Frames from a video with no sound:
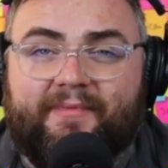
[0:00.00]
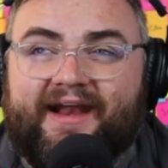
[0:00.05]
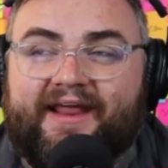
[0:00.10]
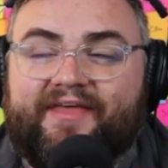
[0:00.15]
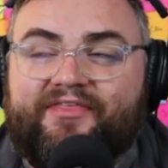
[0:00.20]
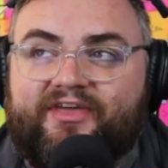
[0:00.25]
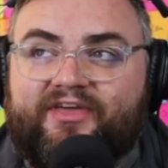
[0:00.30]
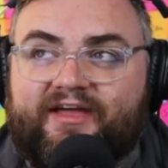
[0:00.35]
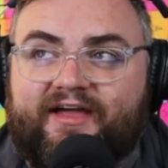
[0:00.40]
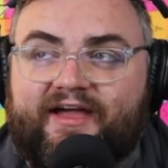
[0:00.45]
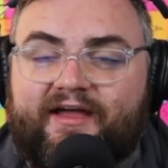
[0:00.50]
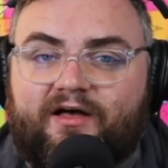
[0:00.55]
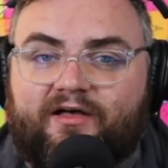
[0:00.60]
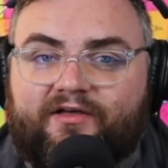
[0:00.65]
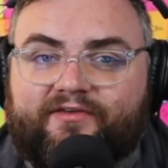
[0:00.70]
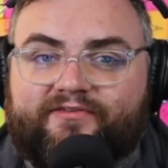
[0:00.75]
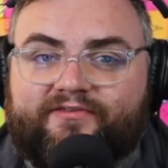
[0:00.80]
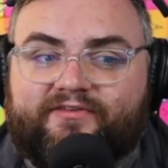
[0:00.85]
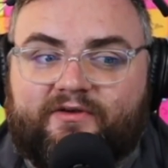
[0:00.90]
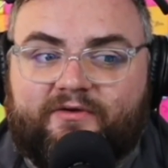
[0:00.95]
I think I
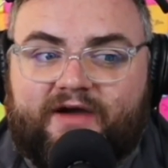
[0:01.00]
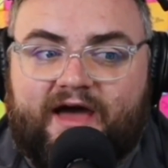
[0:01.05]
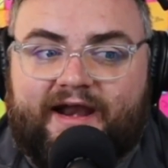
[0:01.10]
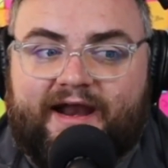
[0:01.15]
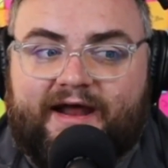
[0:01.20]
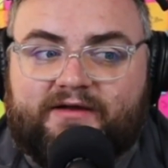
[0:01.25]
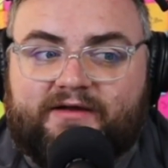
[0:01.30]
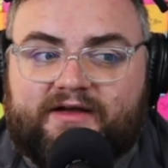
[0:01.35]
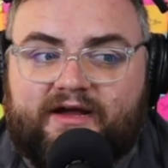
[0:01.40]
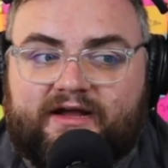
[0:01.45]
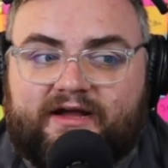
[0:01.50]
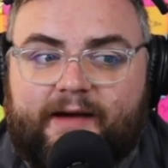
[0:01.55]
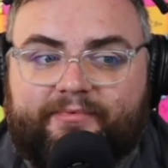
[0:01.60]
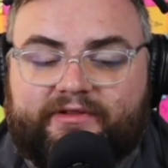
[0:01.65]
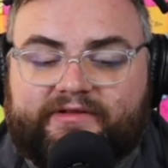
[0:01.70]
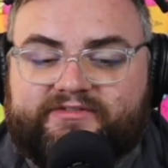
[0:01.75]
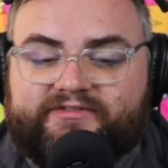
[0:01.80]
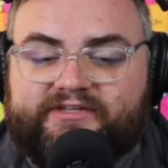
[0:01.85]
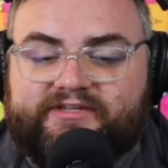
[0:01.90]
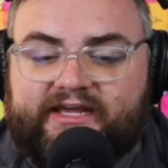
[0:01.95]
also got out a
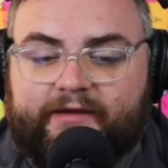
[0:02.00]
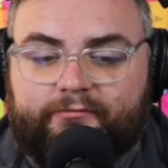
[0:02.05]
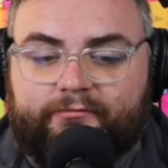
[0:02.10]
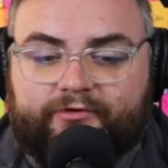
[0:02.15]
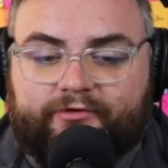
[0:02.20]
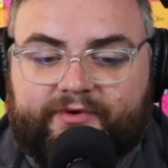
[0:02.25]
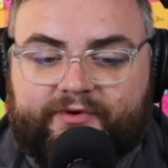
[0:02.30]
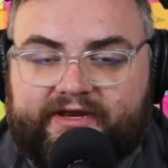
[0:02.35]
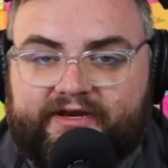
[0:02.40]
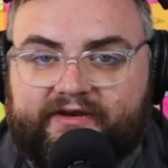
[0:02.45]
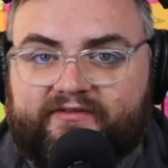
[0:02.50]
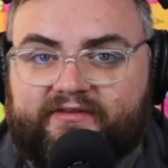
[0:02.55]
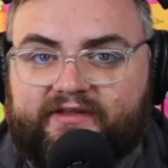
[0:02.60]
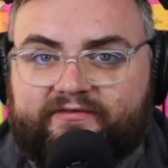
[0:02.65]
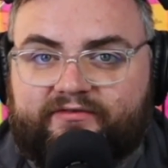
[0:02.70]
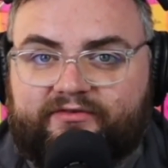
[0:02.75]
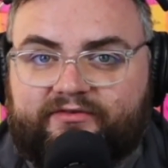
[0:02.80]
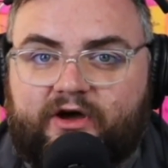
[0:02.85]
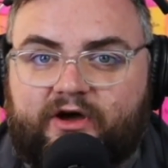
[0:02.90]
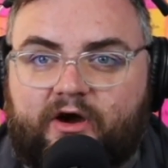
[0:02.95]
couple of tambourines,
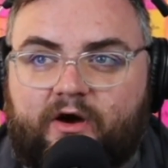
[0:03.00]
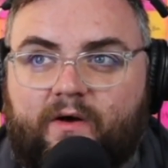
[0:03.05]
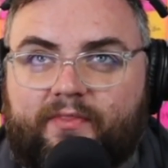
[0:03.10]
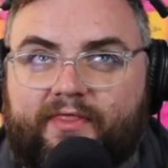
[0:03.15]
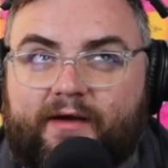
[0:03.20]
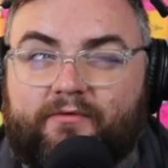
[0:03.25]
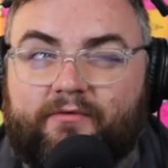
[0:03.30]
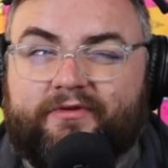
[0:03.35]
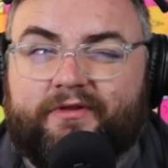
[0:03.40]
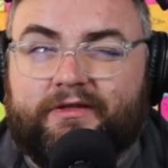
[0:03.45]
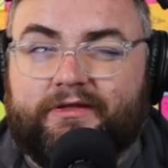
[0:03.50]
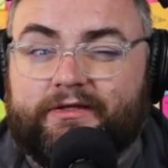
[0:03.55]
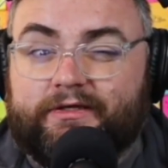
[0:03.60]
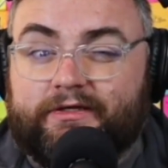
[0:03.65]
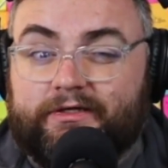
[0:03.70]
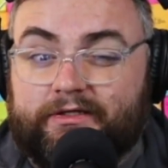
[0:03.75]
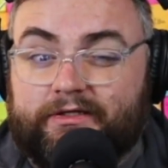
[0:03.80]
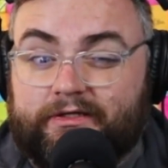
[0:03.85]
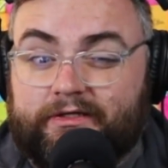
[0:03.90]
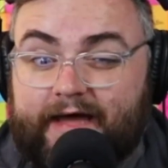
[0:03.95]
even though that was a
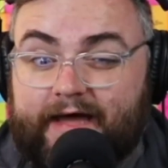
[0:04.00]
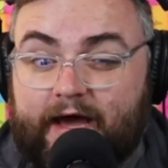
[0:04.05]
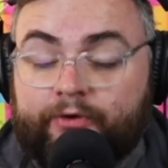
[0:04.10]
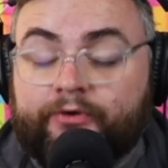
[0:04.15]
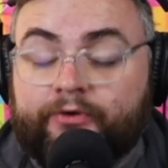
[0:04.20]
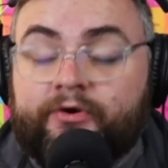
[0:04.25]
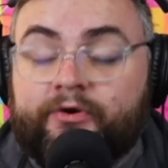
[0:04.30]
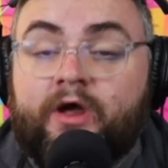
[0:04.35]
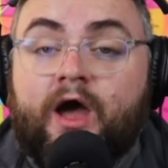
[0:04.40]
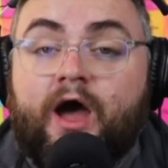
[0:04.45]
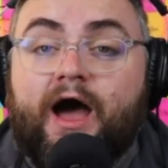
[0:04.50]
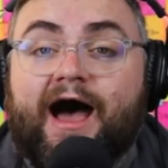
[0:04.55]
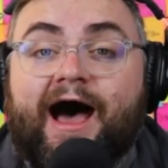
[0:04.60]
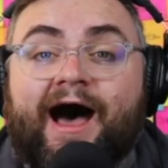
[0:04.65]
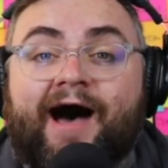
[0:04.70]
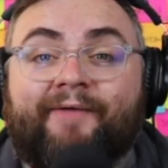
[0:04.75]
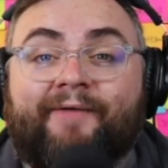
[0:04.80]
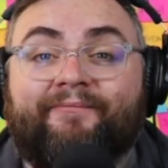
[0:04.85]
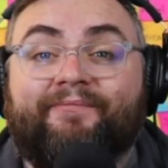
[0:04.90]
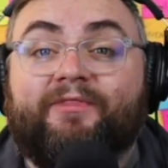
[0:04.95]
little loud.
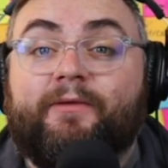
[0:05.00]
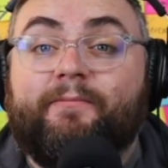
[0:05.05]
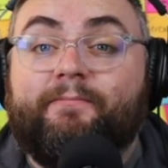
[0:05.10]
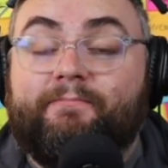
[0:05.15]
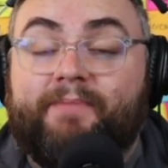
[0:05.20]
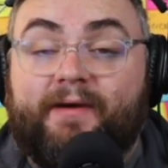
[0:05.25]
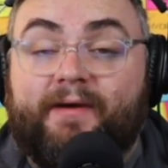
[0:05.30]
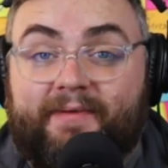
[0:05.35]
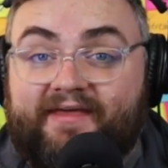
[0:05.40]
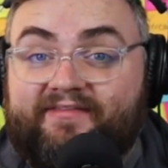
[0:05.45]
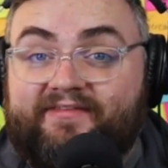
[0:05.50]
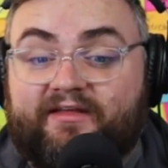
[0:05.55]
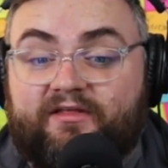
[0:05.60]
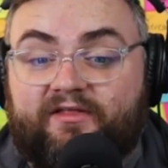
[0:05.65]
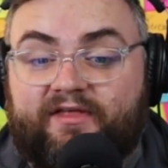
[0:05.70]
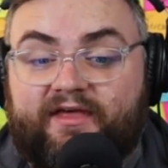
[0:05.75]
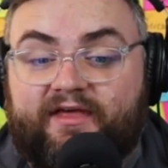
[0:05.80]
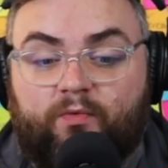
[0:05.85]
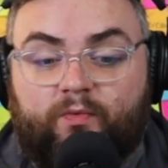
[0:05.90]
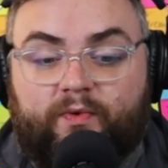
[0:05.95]
But
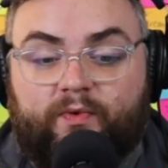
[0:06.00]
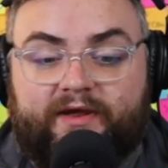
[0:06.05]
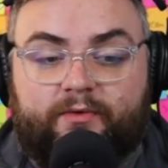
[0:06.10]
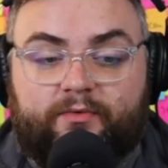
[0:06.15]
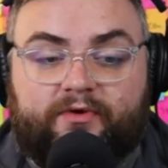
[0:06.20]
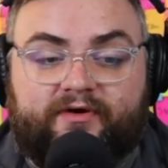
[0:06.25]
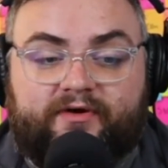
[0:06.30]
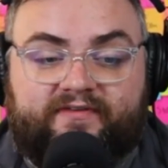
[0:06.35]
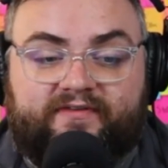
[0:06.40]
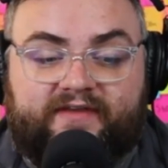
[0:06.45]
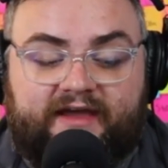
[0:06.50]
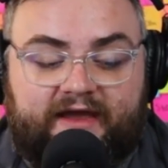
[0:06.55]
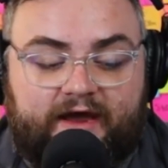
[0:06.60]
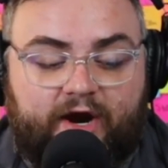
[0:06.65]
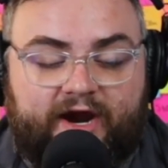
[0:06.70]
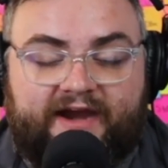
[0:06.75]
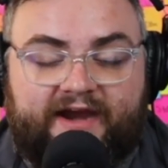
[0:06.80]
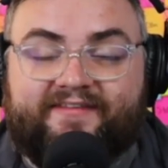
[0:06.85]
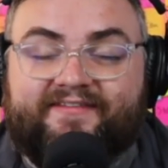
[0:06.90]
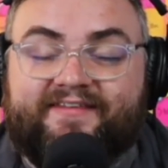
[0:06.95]
basically, we were saying, all
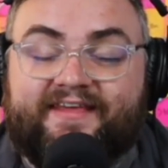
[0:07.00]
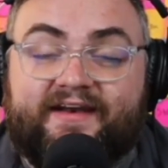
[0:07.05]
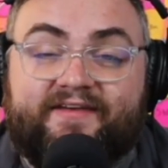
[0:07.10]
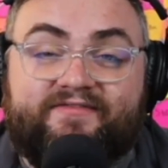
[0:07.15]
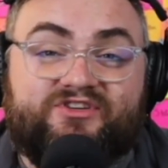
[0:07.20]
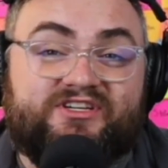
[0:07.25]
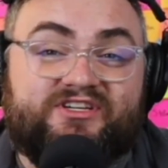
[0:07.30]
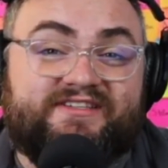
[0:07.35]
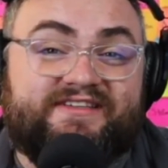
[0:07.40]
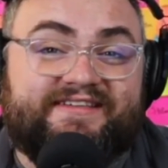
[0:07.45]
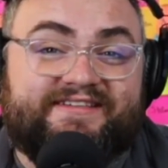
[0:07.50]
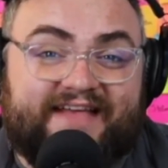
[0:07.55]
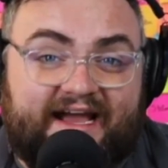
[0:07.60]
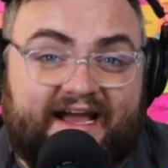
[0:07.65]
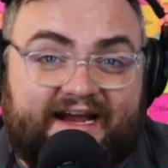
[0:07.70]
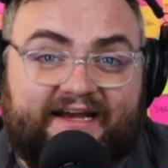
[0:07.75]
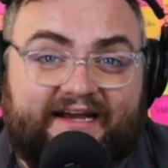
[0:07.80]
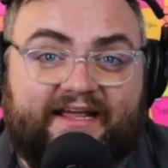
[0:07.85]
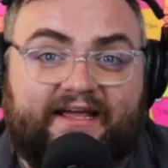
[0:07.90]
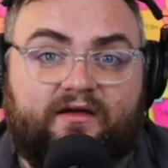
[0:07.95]
right, instead of just
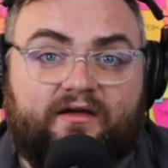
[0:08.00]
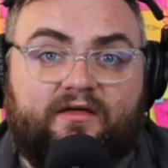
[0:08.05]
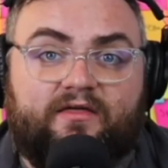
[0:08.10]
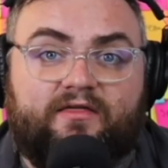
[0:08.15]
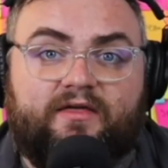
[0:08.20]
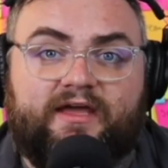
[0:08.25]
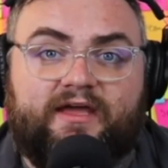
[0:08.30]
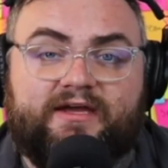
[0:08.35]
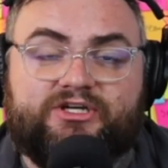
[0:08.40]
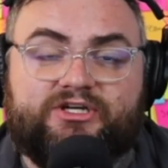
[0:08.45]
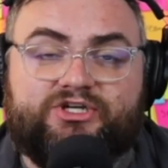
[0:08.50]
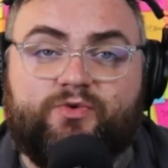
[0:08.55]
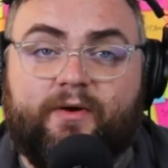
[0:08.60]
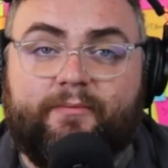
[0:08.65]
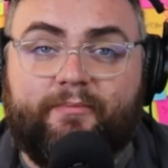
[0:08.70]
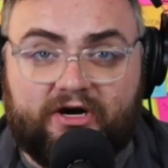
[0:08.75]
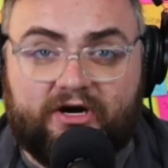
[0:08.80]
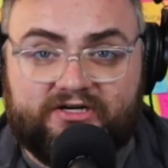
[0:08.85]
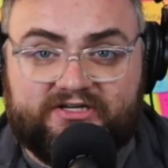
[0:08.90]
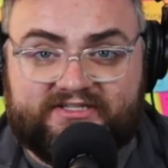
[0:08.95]
assigning it to a
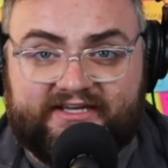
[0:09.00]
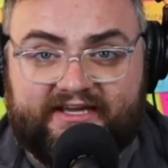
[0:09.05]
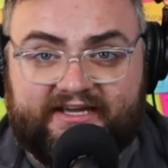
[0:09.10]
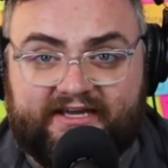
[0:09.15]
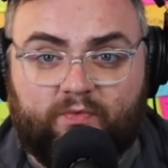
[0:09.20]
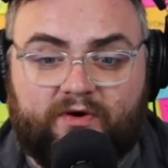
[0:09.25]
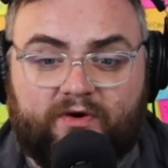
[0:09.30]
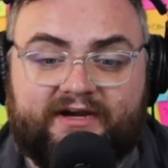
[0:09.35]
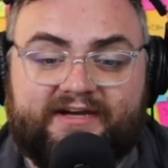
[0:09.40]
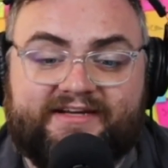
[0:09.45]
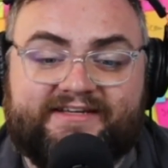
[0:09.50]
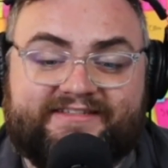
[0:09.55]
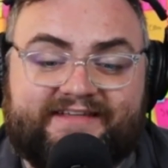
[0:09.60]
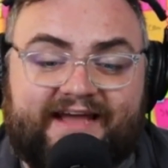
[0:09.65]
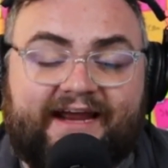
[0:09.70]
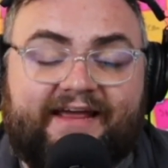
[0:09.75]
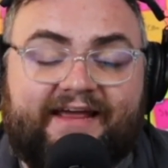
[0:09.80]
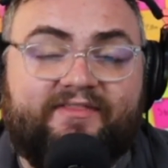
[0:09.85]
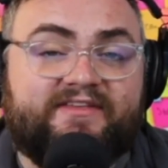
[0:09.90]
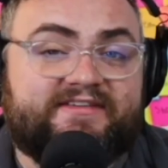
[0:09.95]
person, we're going to
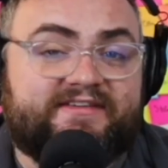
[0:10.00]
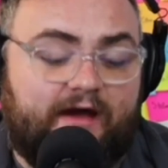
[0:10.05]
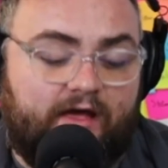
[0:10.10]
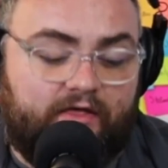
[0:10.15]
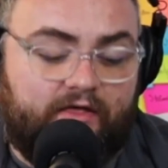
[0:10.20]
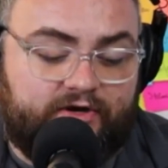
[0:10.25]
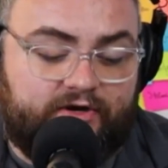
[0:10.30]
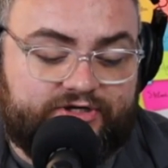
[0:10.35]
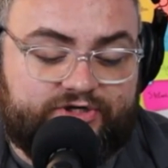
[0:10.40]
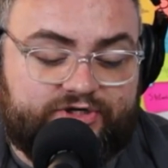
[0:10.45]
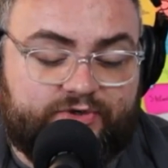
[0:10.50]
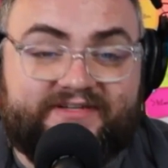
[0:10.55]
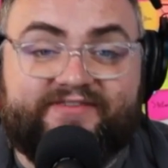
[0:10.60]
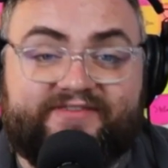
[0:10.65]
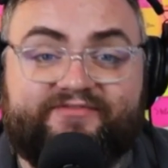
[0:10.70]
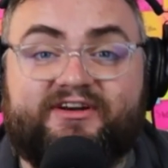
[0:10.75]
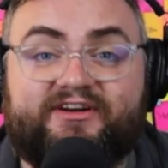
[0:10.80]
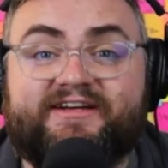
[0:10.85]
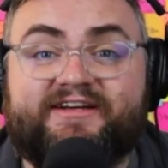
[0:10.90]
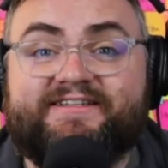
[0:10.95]
assign this color to a
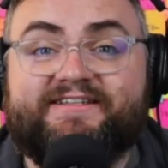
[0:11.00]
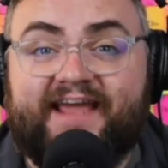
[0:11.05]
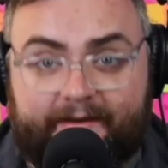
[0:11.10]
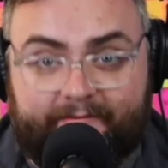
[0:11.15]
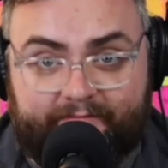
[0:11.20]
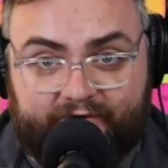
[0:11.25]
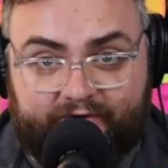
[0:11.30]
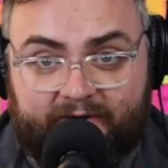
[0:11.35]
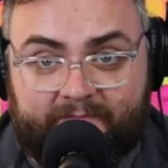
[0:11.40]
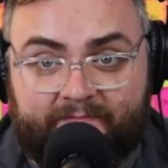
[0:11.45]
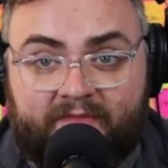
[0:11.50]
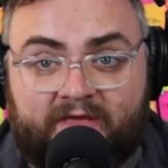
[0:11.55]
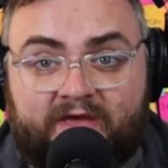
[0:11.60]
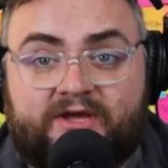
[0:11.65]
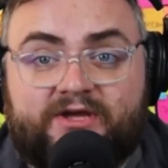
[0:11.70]
different timbre.